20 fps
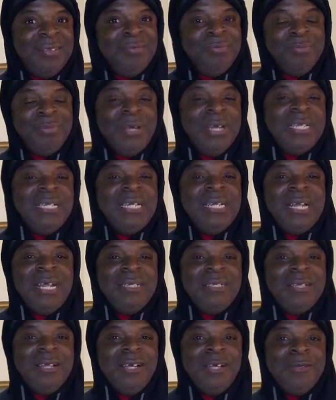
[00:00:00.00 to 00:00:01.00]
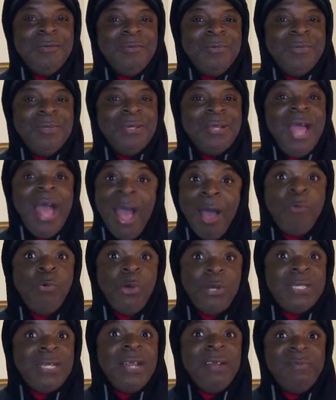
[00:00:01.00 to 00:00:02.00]
But then I thought, I
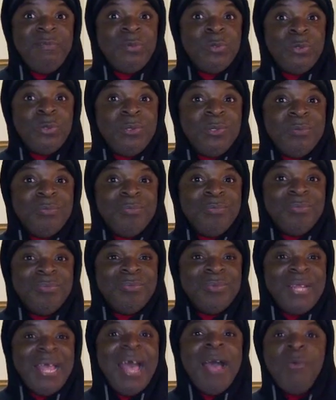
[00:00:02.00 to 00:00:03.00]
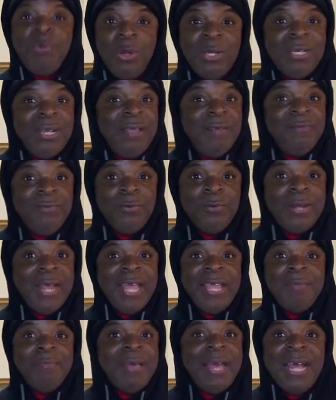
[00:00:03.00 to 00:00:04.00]
want that food. I want that food.
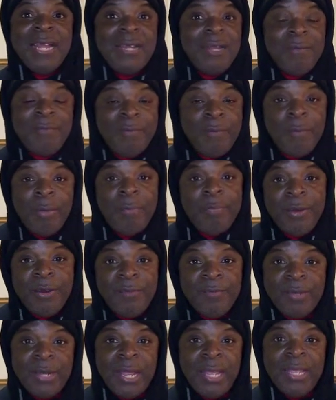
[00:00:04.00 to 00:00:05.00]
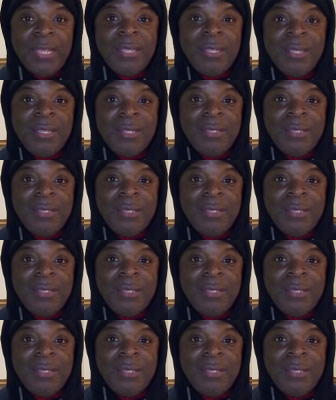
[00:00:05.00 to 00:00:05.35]
I ain't buying nothing for my birthday.